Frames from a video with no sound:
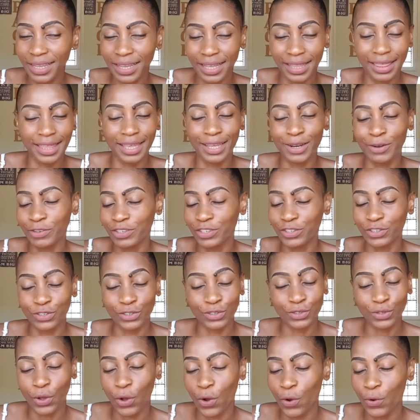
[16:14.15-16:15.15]
It was
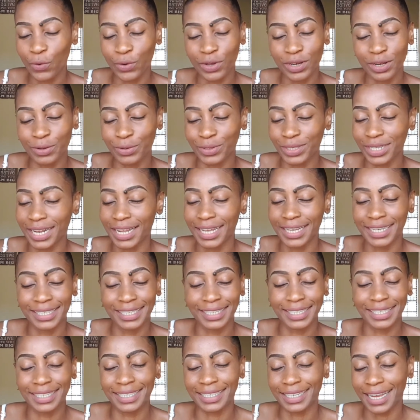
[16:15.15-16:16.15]
just awkward. I was like,
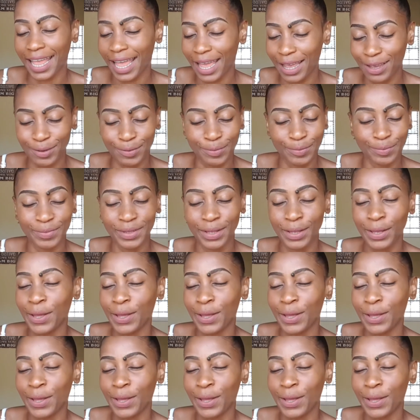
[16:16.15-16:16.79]
damn.